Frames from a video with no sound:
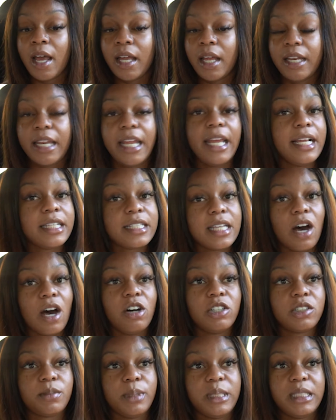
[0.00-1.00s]
these
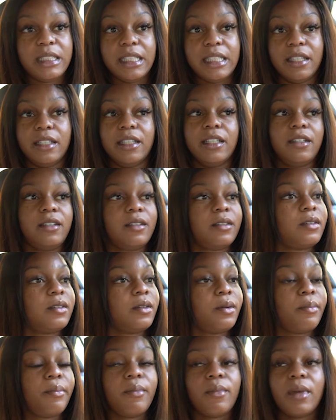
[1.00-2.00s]
hoes be
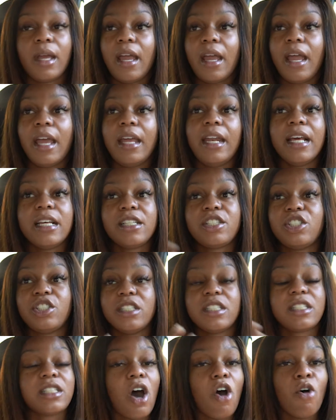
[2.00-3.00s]
stealing. And that's
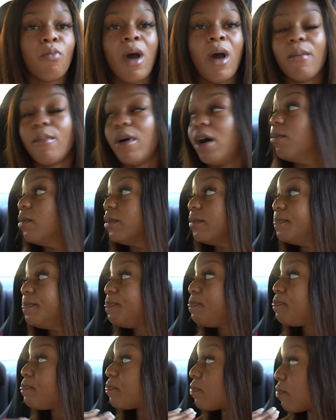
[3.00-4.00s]
just on my
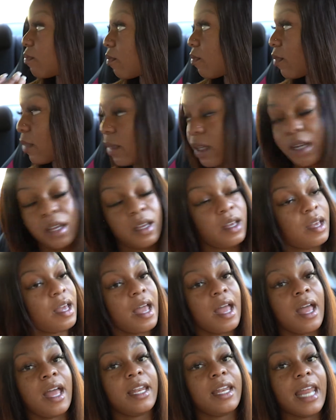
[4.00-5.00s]
mom.
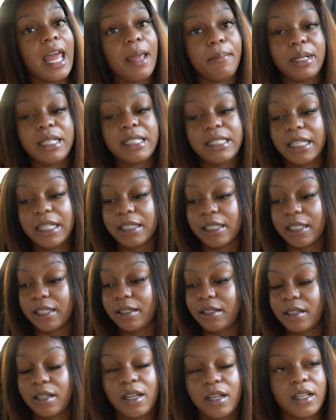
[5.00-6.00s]
They be
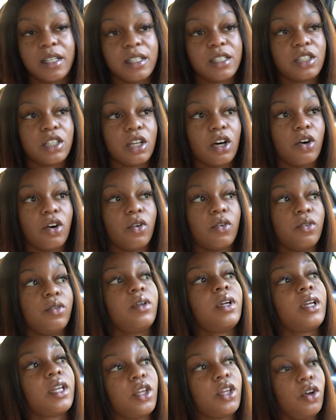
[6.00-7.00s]
stealing. So
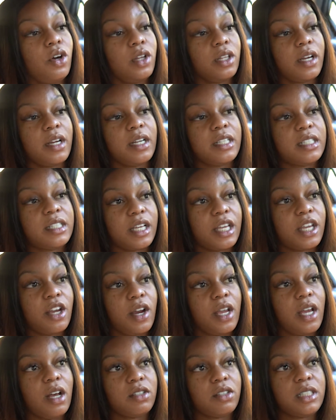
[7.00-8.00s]
you gonna learn to secure
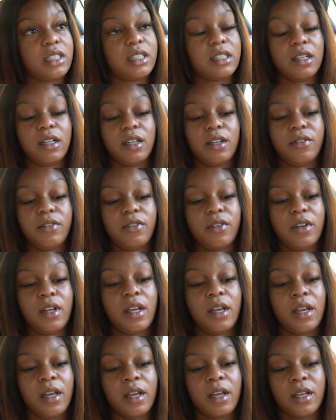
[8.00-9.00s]
your stuff.
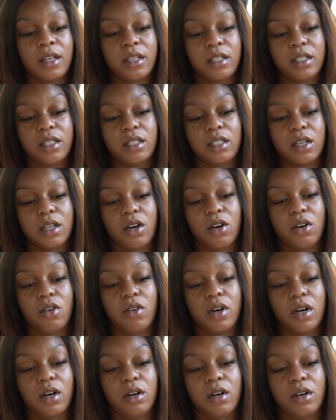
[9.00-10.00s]

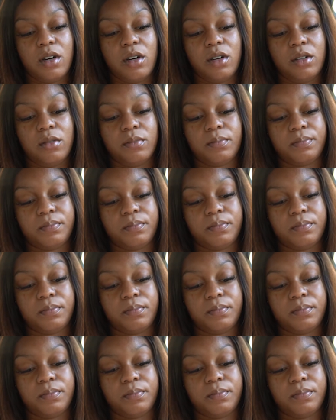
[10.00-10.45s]
So um